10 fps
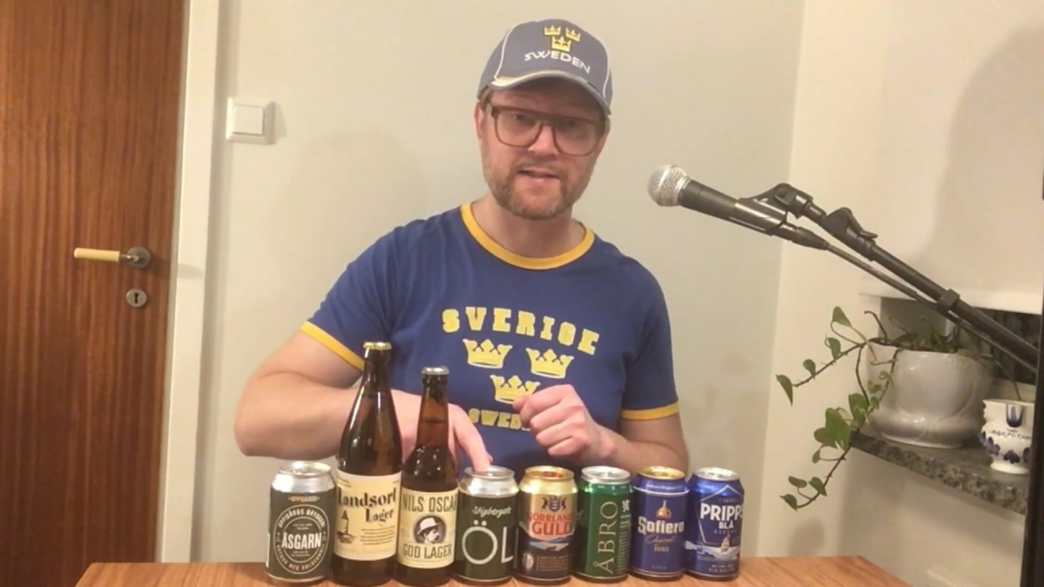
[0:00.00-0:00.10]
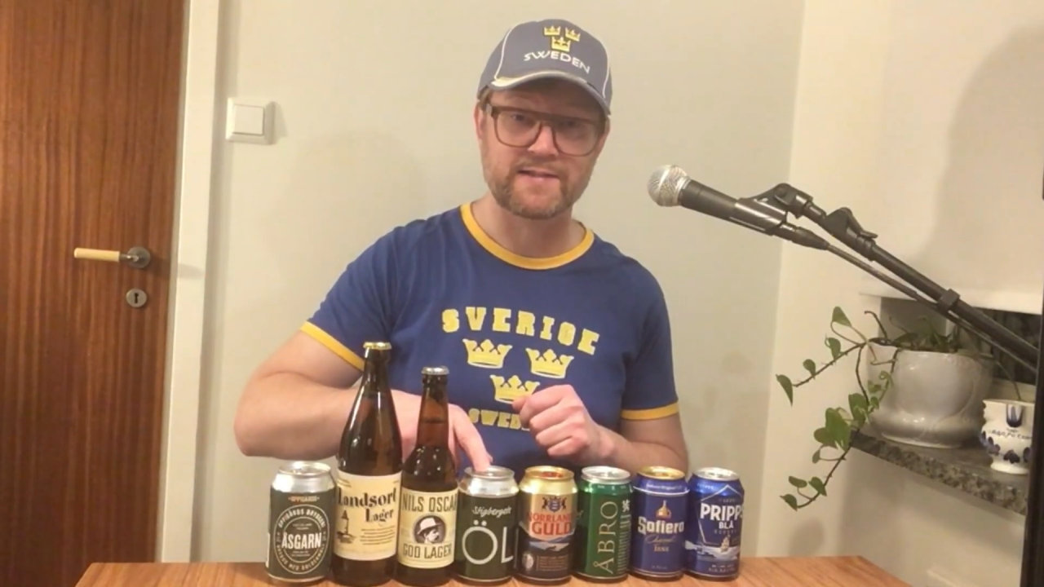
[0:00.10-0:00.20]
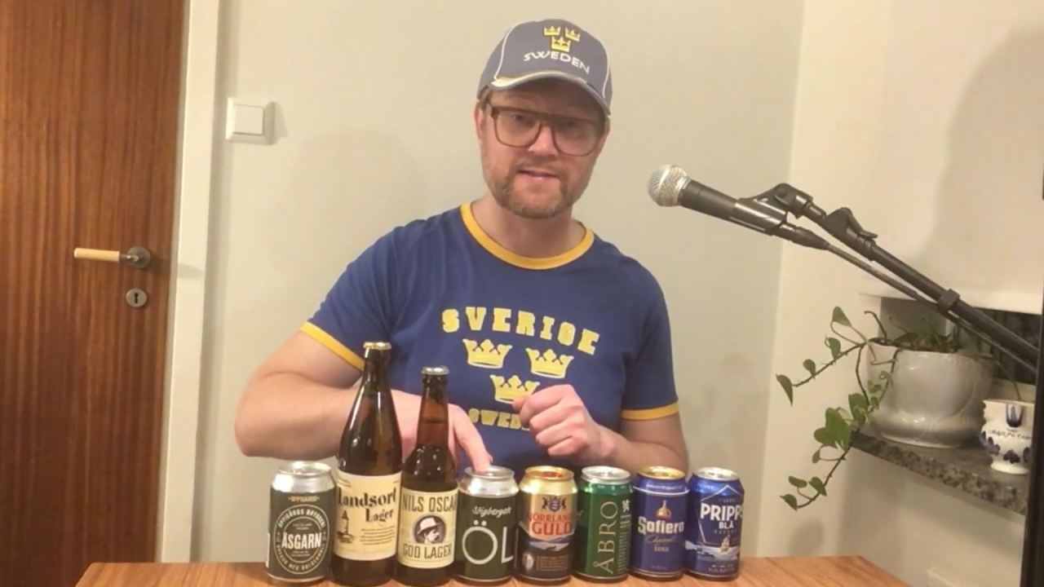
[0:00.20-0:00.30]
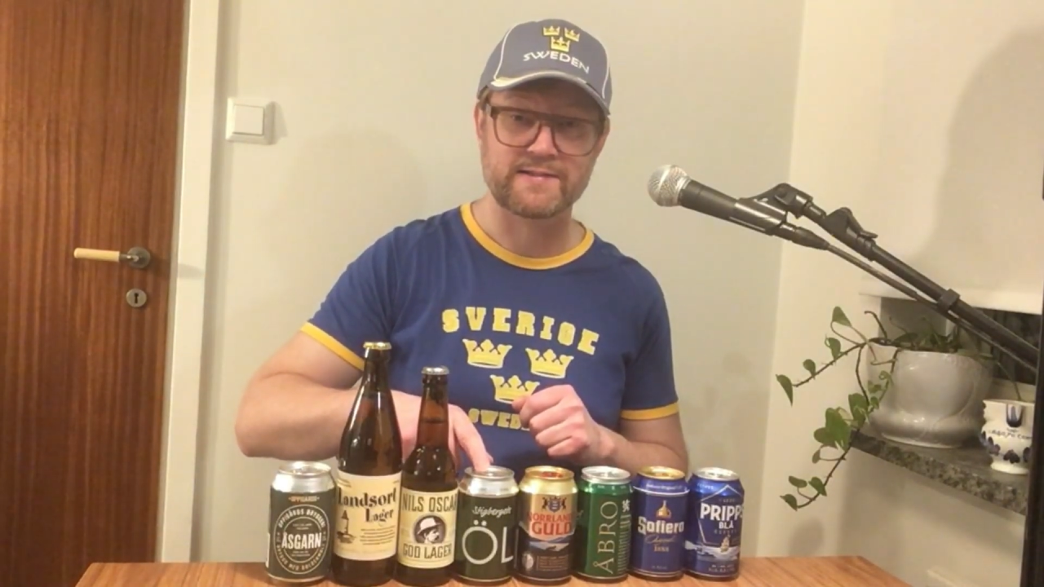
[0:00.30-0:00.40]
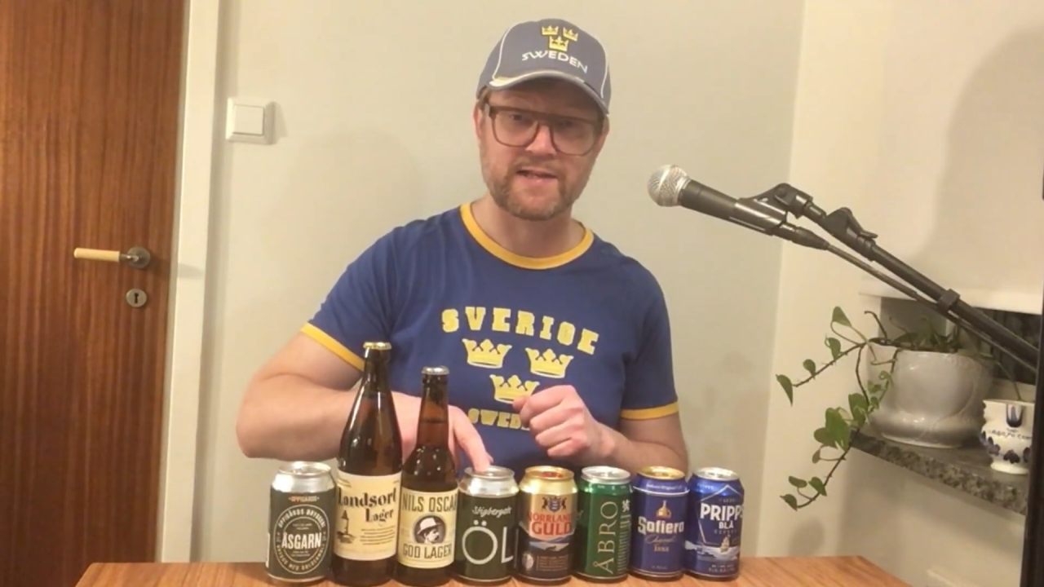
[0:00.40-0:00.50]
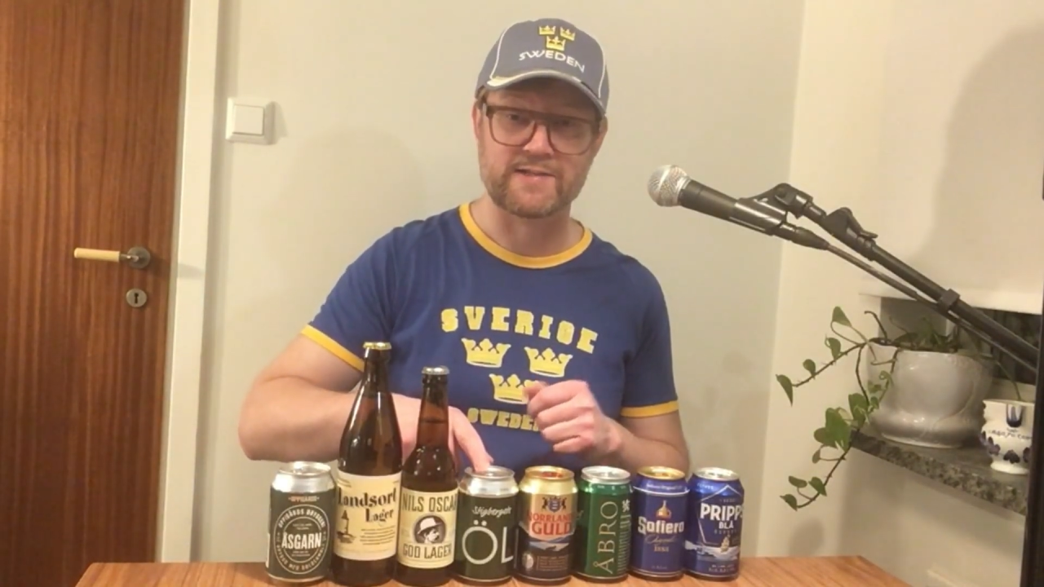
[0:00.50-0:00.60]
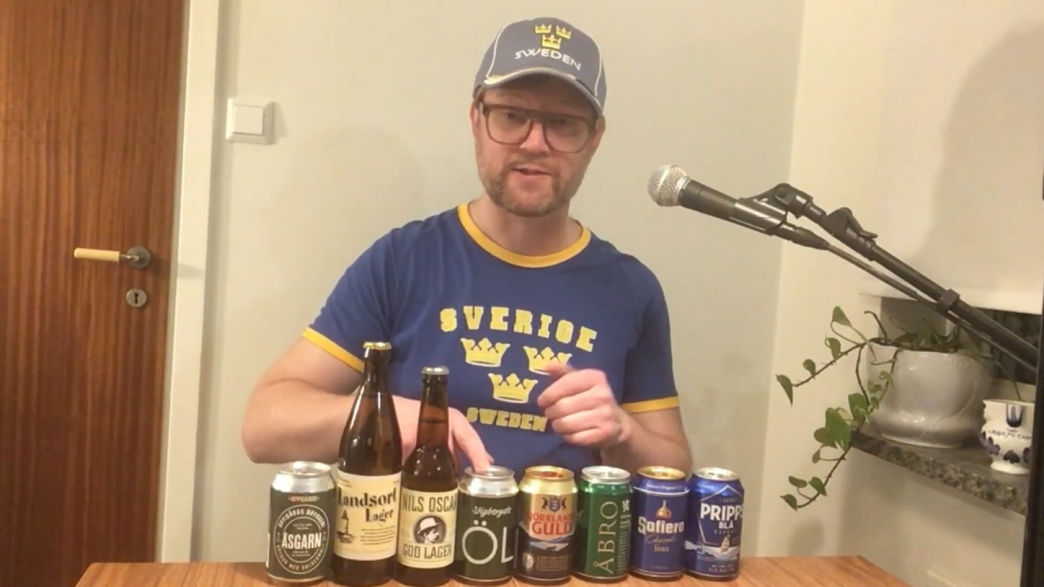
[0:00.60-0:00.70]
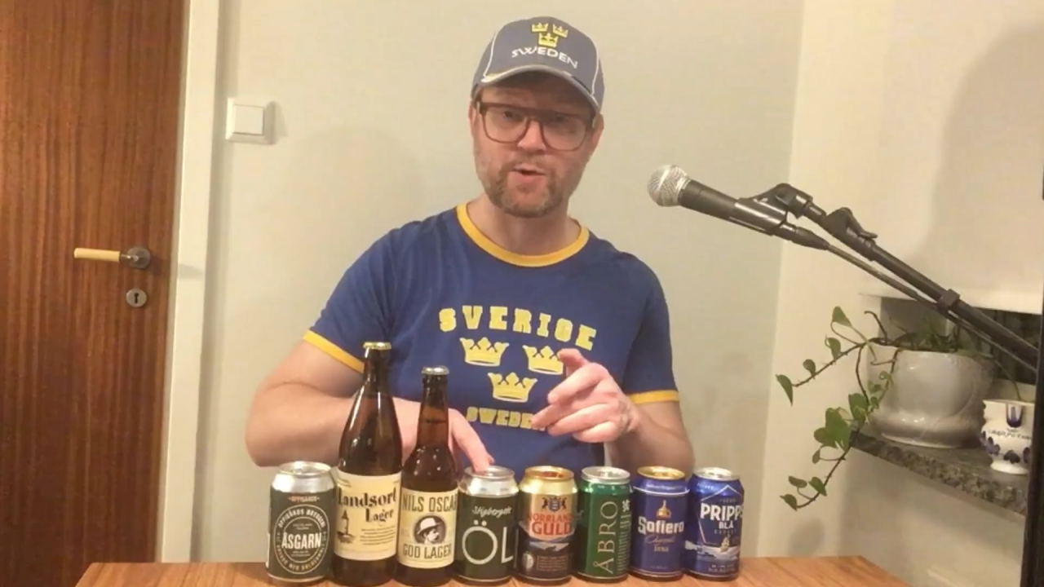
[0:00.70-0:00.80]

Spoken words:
is just